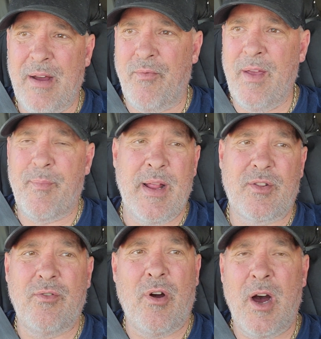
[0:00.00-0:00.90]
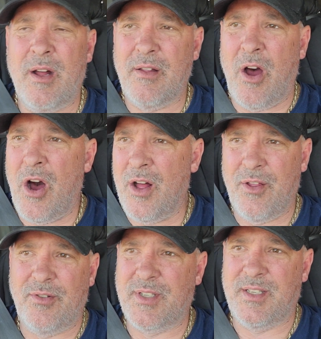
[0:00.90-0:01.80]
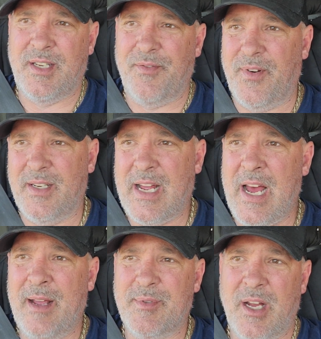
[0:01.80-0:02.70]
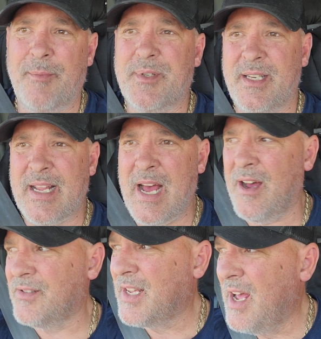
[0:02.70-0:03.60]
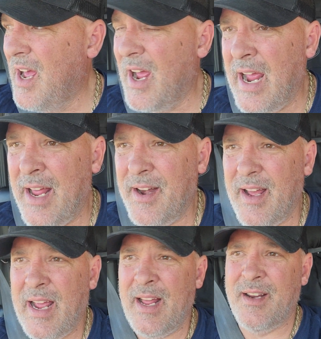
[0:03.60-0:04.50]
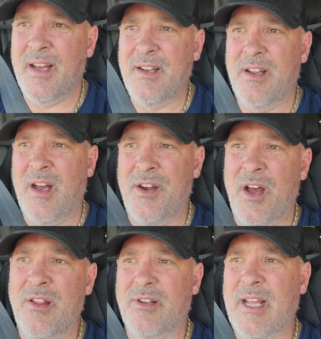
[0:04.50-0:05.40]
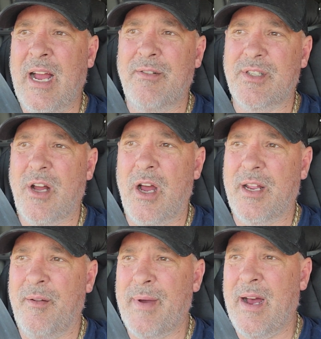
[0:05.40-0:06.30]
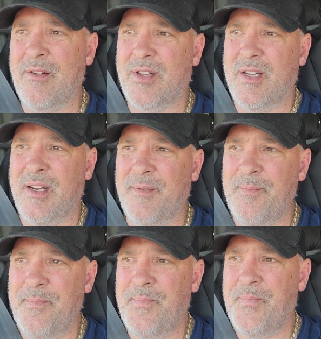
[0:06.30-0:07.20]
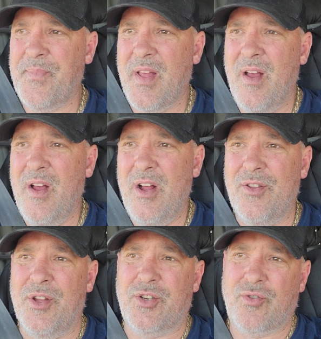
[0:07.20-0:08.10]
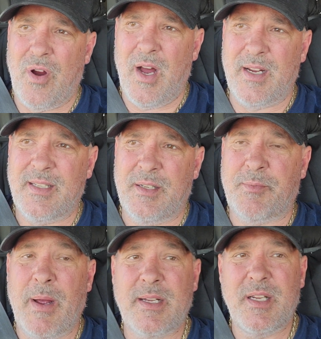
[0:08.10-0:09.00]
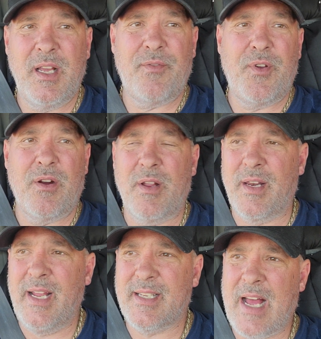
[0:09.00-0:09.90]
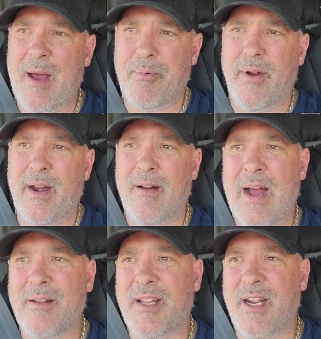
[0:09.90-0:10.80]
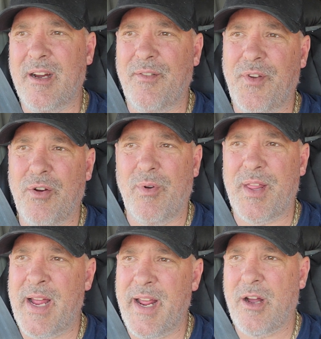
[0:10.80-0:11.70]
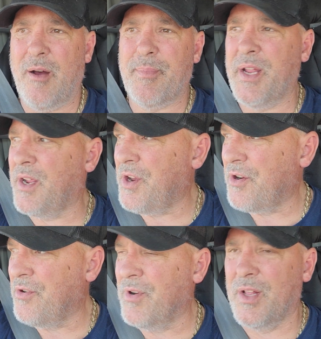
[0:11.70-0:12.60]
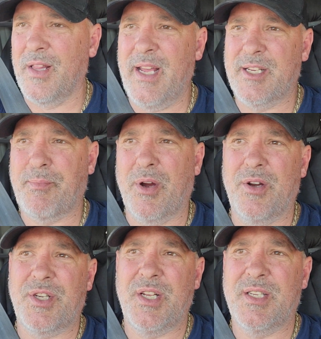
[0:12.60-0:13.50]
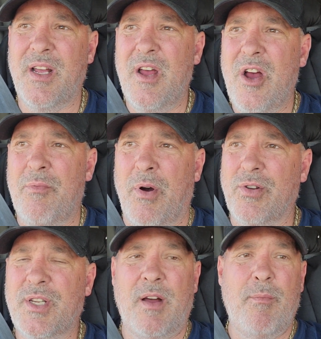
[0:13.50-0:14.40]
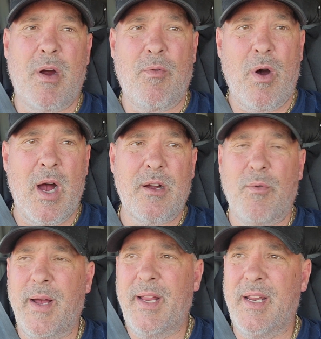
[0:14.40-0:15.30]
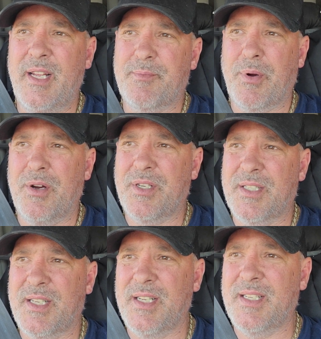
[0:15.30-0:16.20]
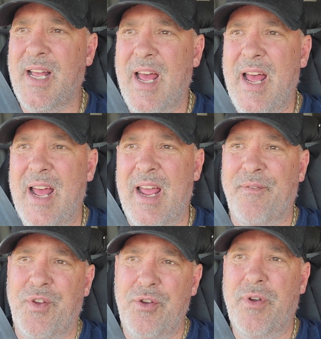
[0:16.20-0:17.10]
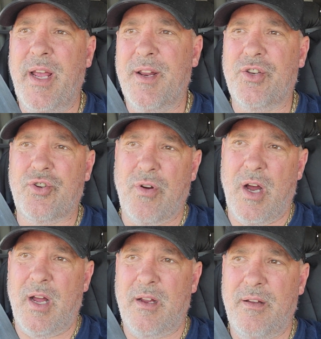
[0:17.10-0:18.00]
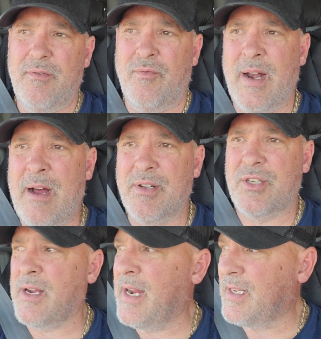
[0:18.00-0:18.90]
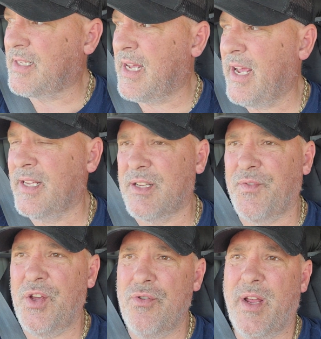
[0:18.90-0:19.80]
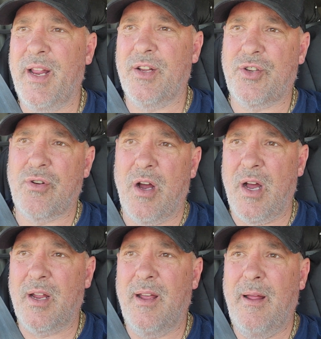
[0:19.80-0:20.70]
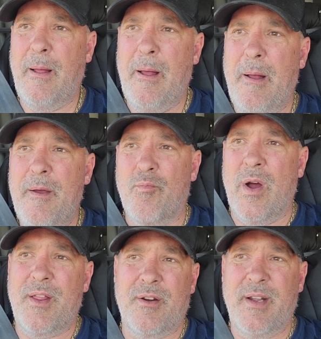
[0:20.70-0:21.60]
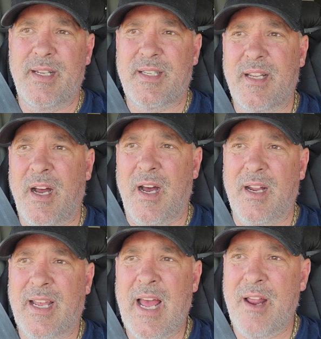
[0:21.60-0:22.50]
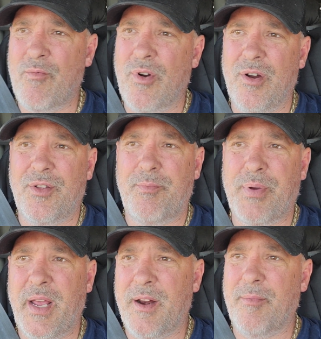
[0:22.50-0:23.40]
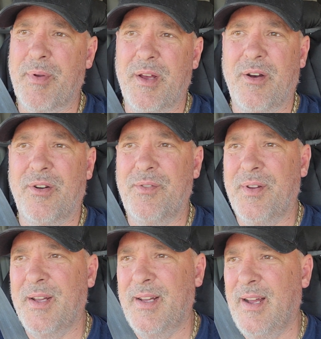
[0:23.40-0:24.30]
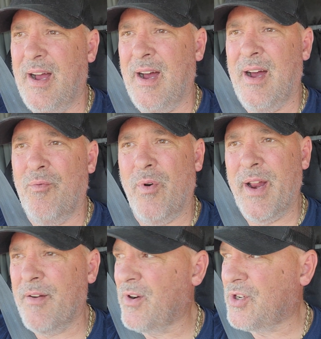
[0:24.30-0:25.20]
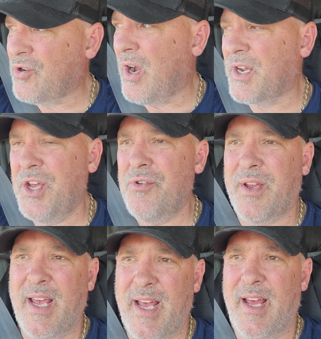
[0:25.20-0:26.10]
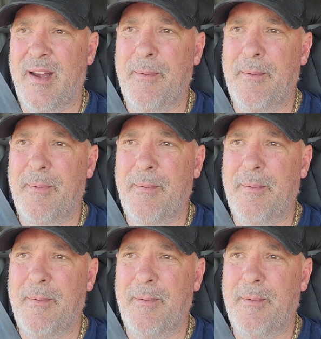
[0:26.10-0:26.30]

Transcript: we've been through all those different times, ups and downs. And another thing I was talking about, the trucks, especially if you're a lease operator out there, if you're with any company and you're doing a lease purchase, most of them are walk-away lease purchases. If you get a truck, what I was trying to say is, if you get a truck, whether it's Kenworth, Peterbilt, whatever truck you get,